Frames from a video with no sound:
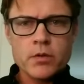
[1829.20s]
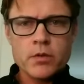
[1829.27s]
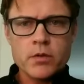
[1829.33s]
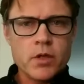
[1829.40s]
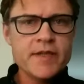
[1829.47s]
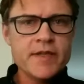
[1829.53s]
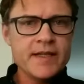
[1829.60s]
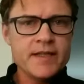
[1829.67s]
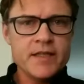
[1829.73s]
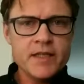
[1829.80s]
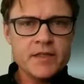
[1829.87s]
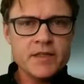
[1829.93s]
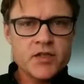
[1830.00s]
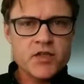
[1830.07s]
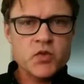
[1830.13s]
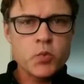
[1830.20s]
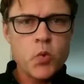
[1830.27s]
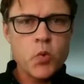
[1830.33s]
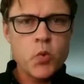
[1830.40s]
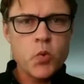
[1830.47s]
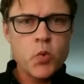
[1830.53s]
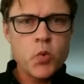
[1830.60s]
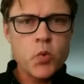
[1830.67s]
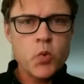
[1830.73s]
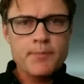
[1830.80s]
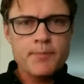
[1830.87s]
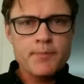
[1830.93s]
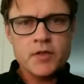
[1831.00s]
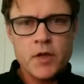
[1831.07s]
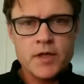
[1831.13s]
COVID-19 swept
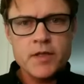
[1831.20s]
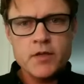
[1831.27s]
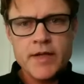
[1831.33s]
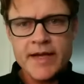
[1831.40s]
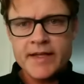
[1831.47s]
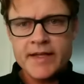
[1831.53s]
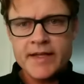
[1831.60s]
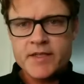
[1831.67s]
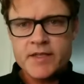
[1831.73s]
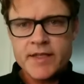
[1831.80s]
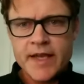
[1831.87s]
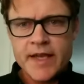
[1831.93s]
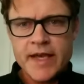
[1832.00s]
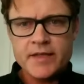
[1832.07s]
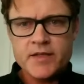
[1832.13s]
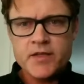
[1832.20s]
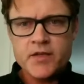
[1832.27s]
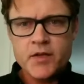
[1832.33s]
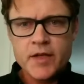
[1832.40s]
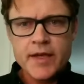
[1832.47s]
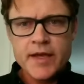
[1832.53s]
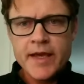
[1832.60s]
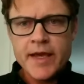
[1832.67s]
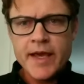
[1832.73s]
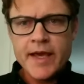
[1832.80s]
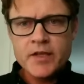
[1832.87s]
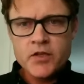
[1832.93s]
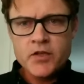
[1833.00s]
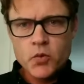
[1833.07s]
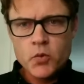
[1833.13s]
across the United States.
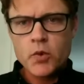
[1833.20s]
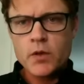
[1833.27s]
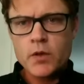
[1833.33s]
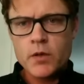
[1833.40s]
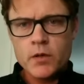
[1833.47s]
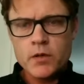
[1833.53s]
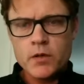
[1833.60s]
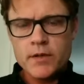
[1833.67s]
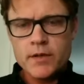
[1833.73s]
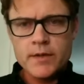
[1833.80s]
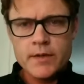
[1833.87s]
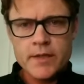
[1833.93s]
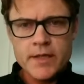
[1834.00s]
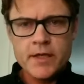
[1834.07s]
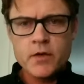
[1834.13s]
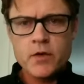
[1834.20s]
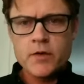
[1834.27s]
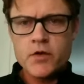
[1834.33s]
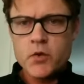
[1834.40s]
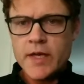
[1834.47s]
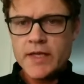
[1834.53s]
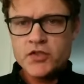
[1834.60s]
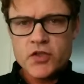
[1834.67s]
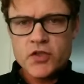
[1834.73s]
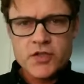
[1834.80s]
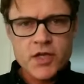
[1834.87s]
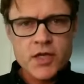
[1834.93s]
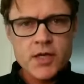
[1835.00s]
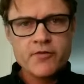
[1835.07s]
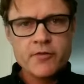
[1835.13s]
And you were here, you had
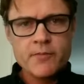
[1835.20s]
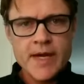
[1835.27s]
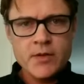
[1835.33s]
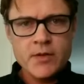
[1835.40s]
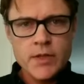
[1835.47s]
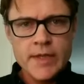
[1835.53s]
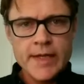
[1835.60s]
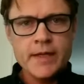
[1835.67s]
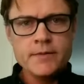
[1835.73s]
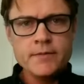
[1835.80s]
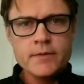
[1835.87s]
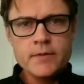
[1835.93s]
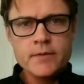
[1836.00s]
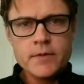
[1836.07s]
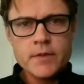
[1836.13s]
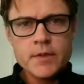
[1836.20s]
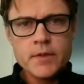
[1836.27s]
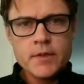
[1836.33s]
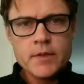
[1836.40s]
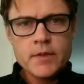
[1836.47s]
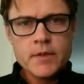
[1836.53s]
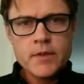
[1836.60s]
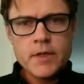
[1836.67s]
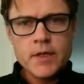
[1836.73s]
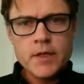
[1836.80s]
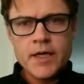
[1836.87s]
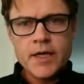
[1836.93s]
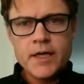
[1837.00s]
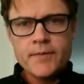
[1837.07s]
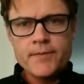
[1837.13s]
just come from Iran.
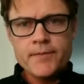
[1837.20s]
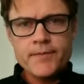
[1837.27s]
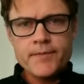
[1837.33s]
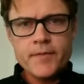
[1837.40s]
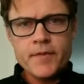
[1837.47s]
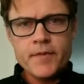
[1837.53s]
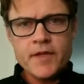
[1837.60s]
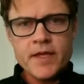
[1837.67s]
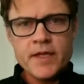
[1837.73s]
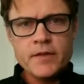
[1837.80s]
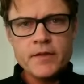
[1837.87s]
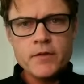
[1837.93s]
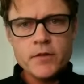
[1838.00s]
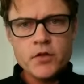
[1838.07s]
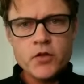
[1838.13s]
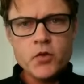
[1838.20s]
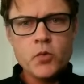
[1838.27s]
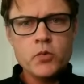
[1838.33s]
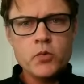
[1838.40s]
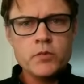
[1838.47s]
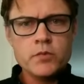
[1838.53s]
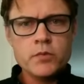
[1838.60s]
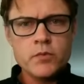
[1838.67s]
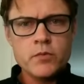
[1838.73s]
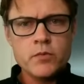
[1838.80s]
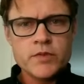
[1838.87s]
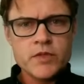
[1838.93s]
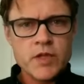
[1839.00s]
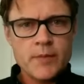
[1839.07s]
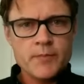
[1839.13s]
Then you
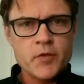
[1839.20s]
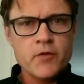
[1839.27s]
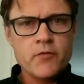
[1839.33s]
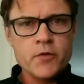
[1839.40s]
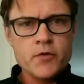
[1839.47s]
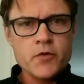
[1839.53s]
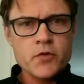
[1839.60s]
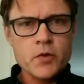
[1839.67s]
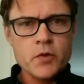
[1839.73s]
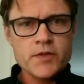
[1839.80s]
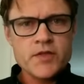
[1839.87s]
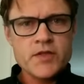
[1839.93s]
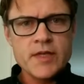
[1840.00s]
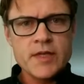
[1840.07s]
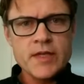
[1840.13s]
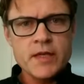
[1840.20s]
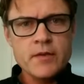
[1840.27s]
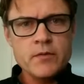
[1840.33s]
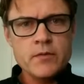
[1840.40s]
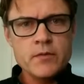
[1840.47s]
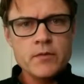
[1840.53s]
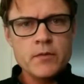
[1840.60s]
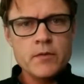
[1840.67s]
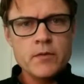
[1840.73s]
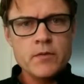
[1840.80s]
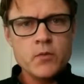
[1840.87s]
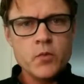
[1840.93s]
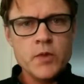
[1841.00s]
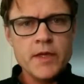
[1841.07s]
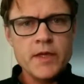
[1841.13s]
stopped over in New York City
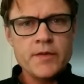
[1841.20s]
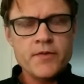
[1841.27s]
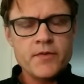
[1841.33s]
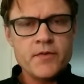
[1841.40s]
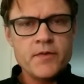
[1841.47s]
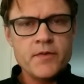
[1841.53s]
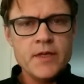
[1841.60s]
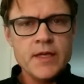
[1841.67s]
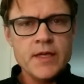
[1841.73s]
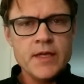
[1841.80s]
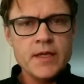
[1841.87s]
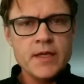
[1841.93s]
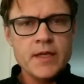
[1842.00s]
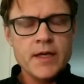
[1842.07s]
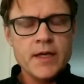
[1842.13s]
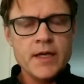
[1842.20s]
with the